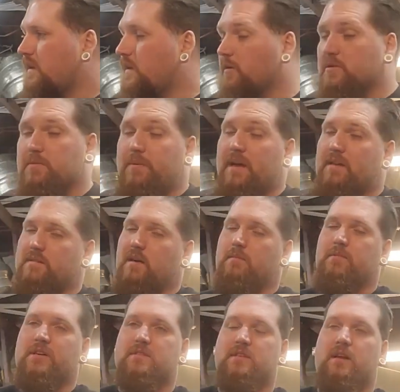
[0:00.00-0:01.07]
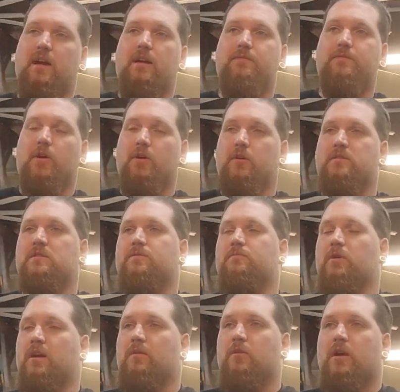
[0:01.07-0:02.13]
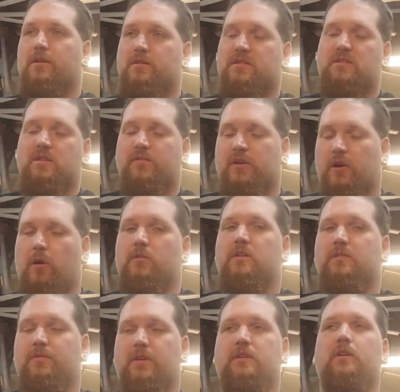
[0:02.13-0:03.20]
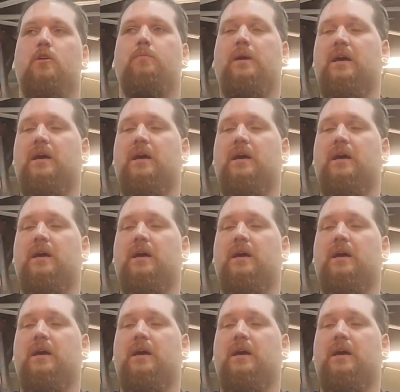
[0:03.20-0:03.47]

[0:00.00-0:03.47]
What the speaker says: It was a bad time. Like I said, I have photos of whenever I do a Civic only video,